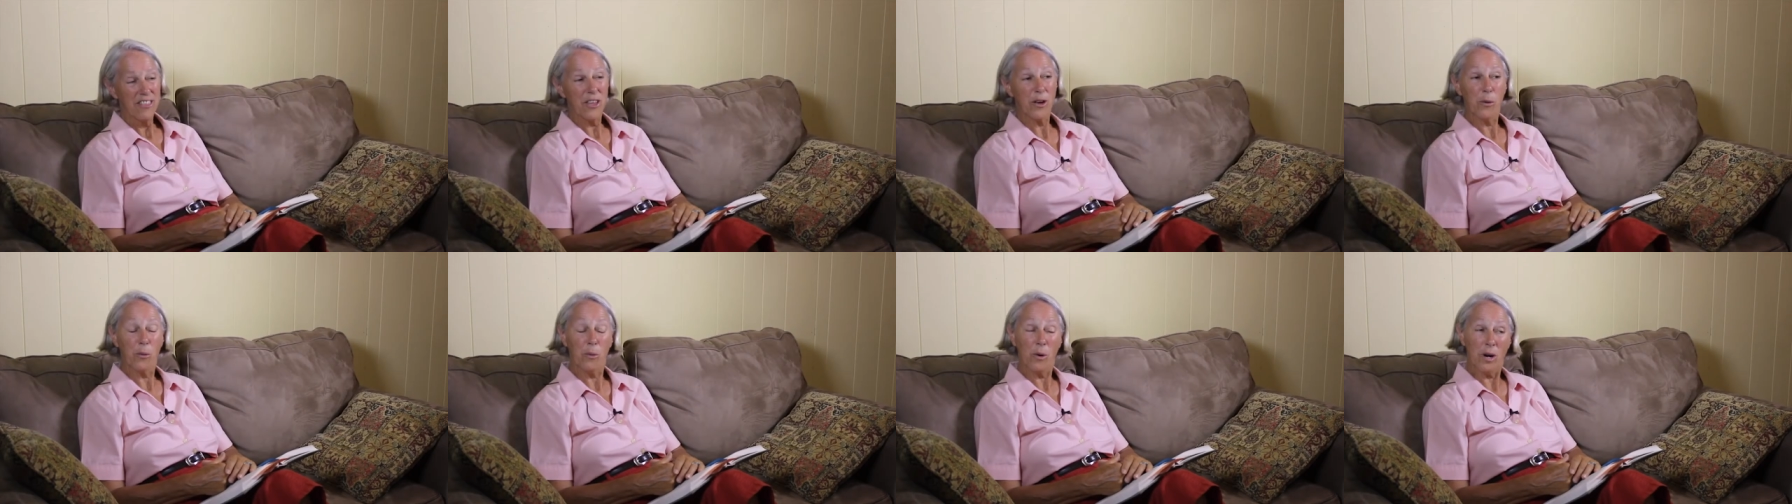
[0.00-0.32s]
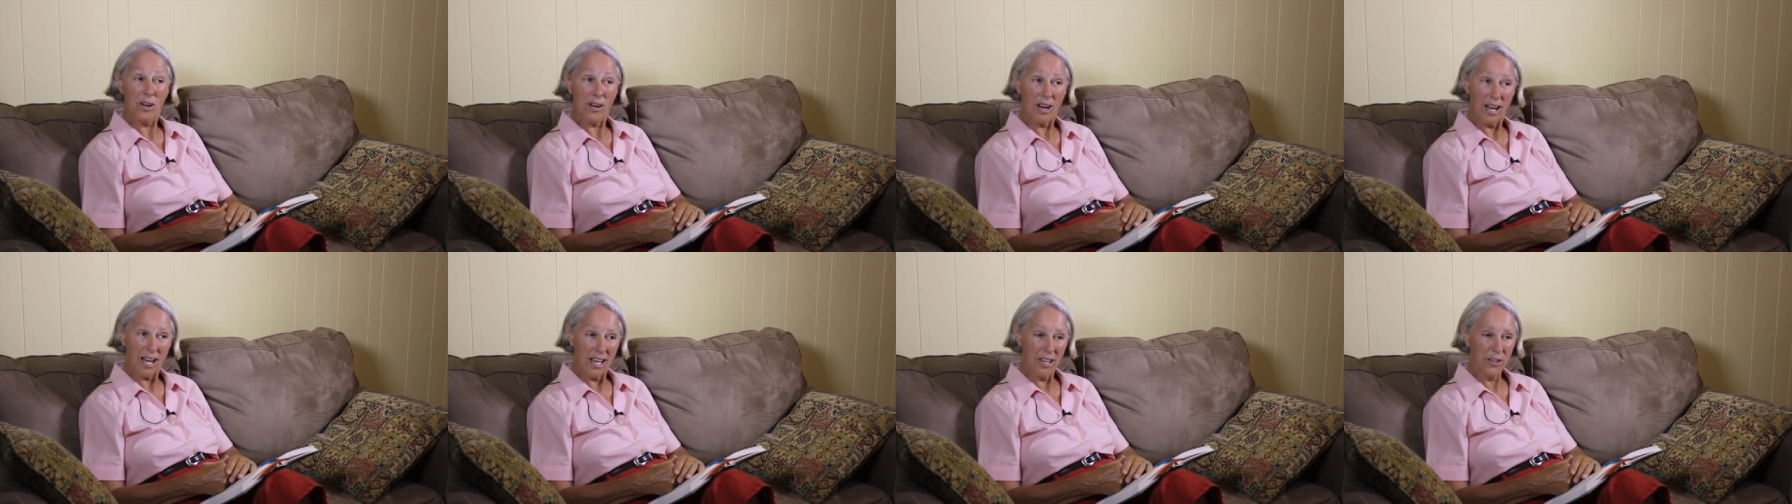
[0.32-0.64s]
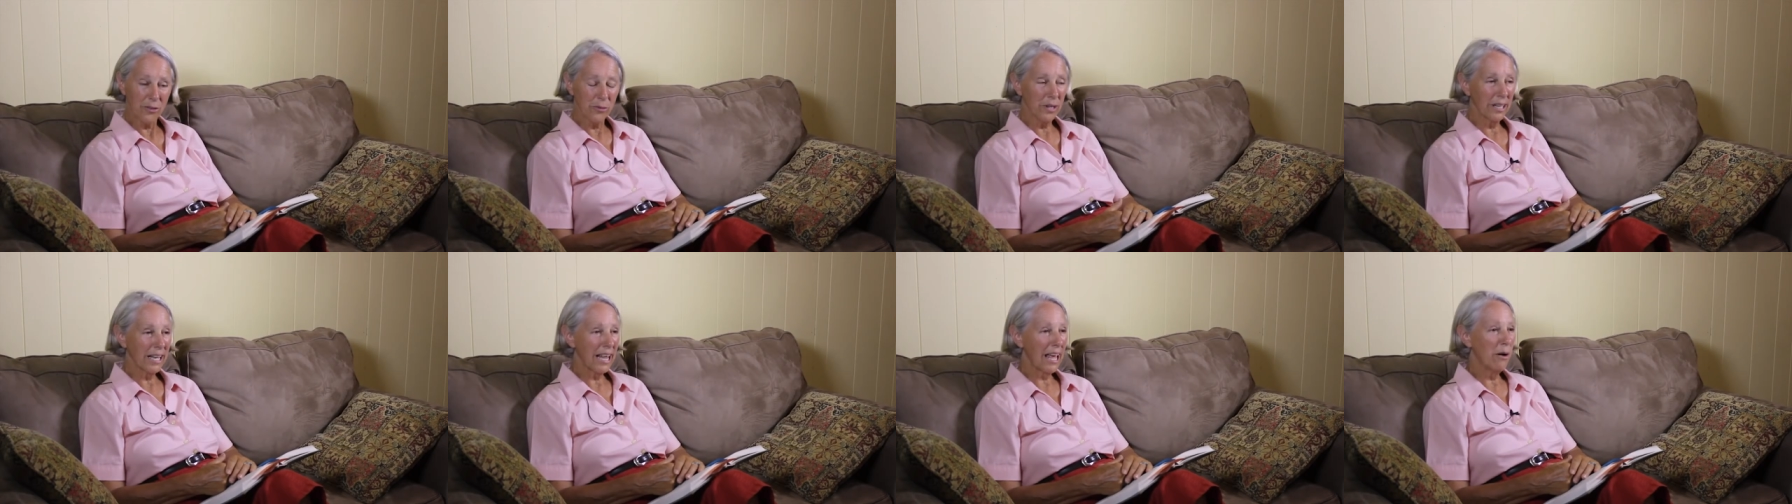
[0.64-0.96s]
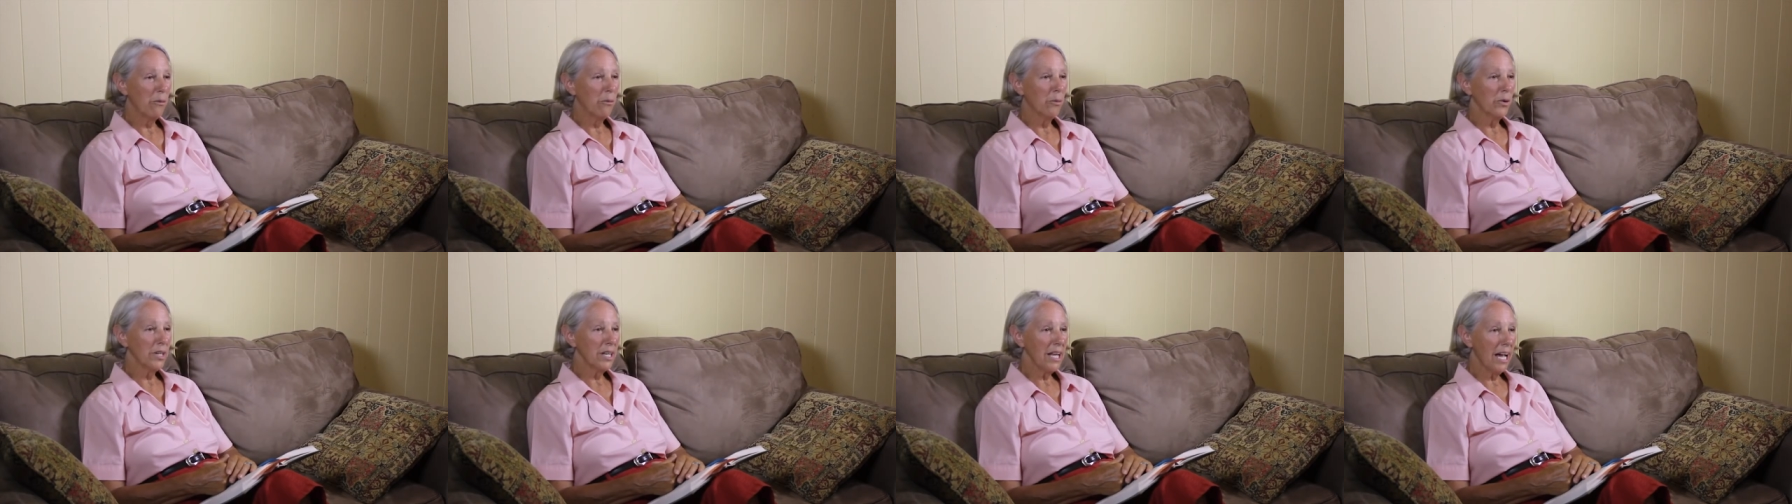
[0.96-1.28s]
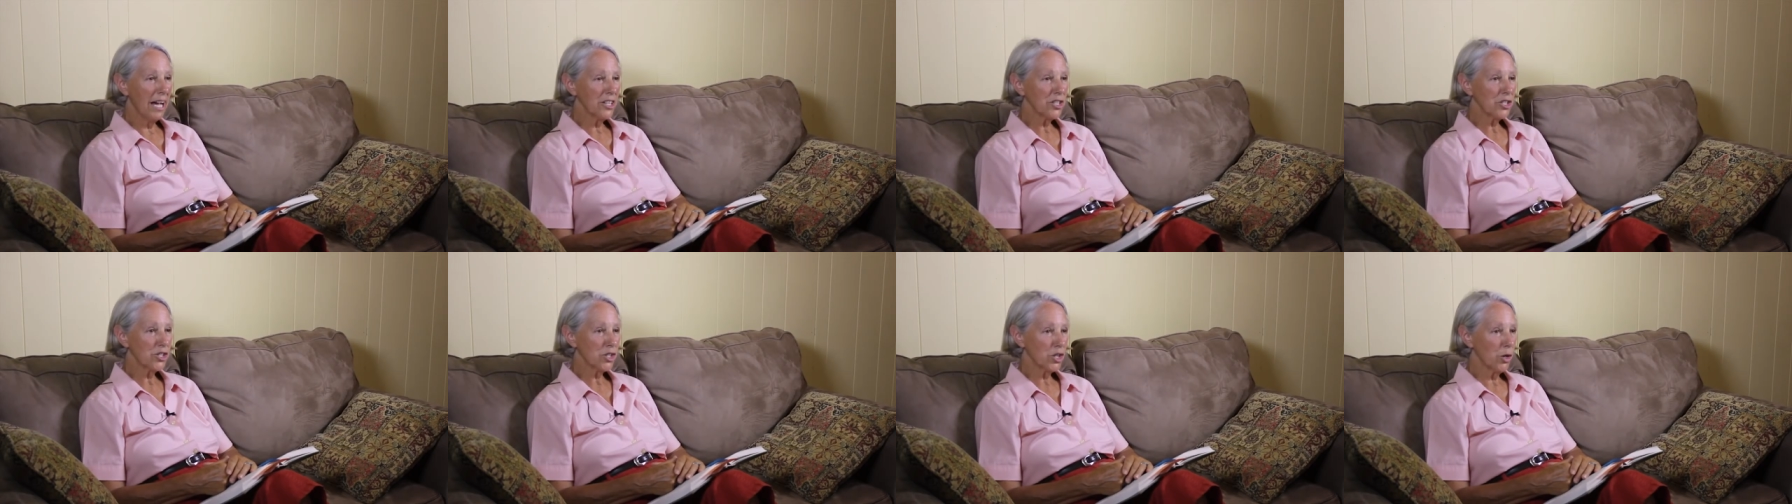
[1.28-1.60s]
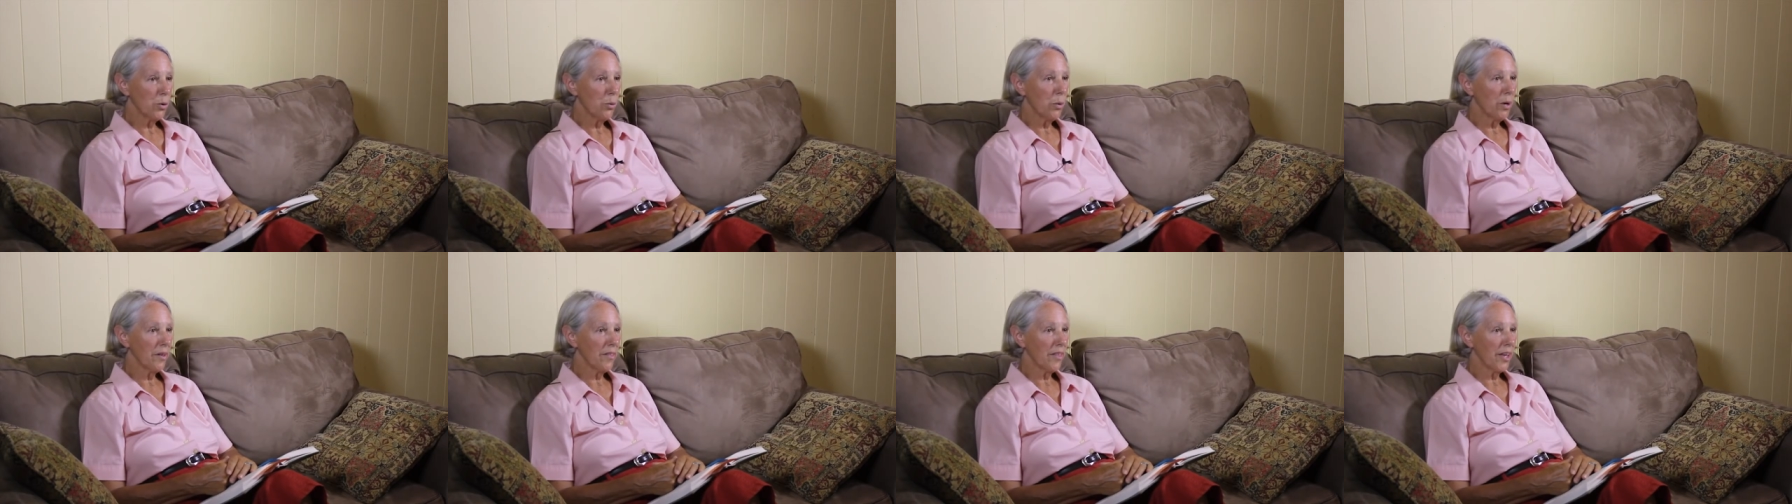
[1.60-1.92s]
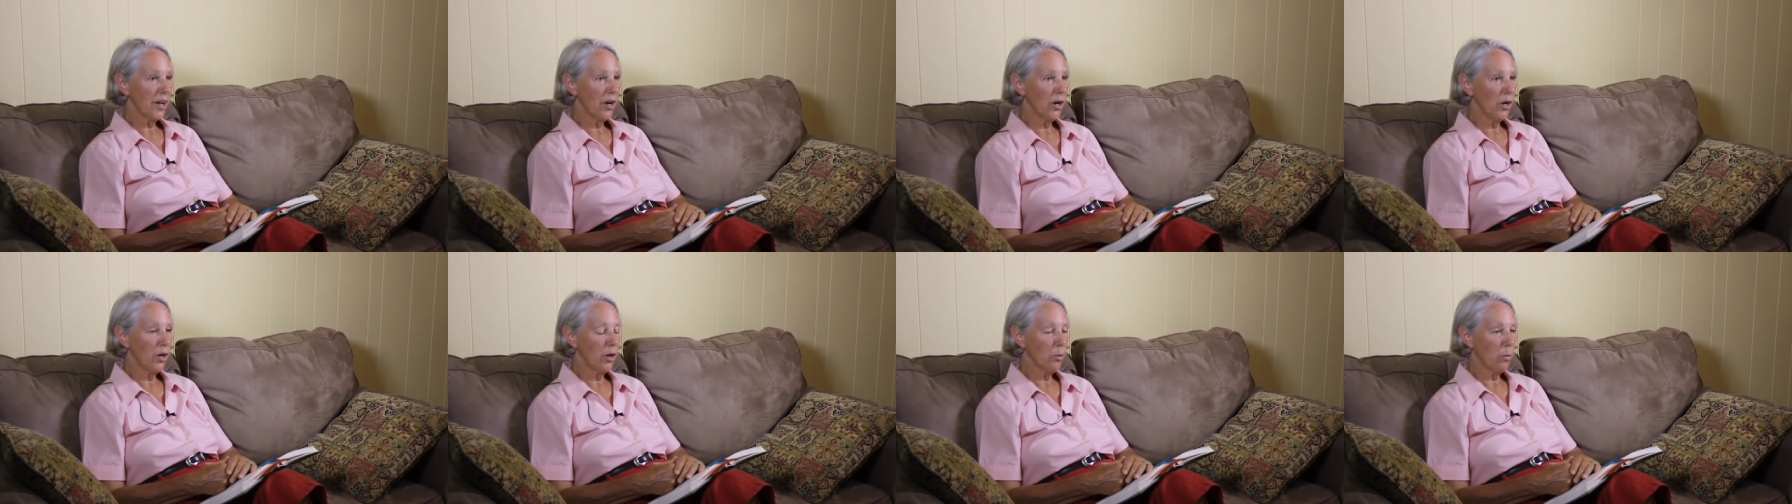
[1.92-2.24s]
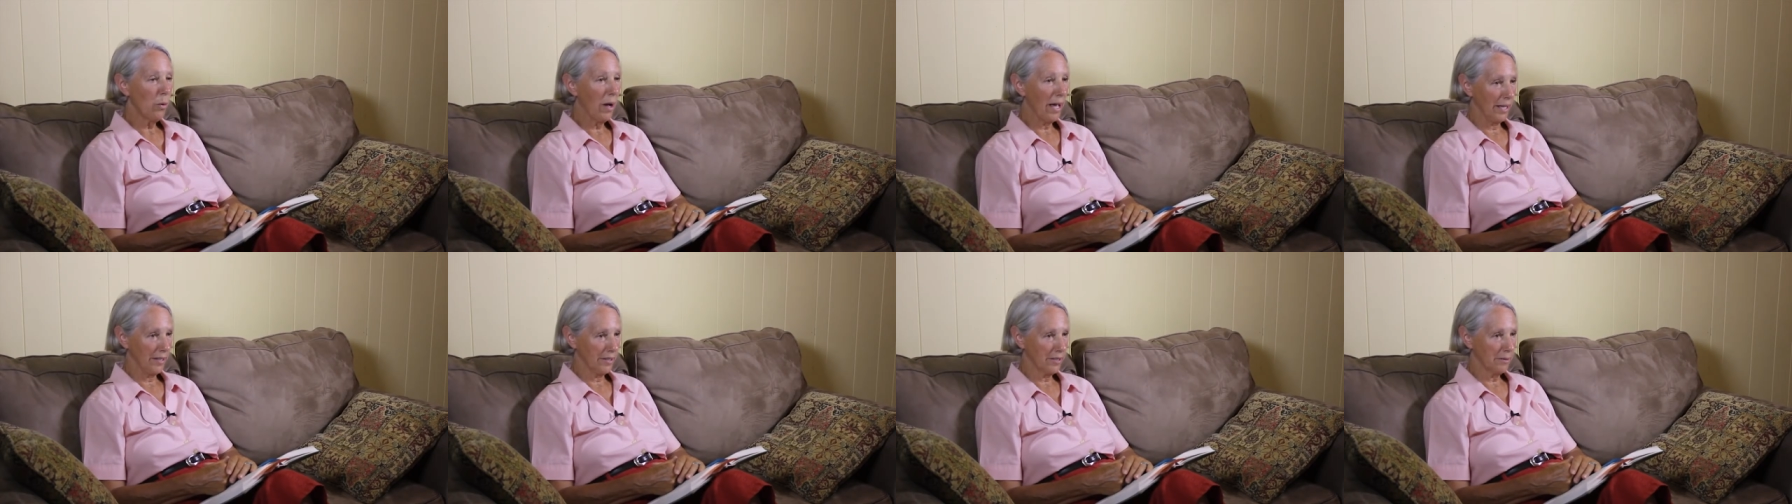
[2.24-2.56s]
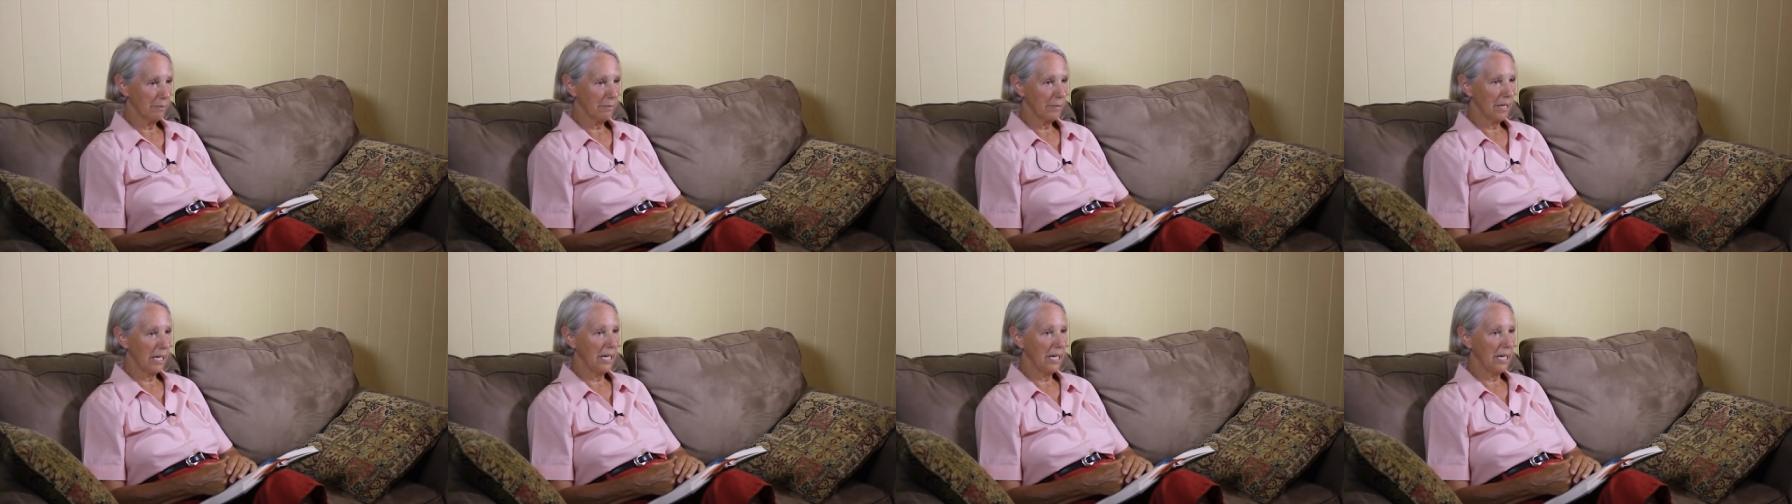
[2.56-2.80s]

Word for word: There were 100, and we're not sure where they all went.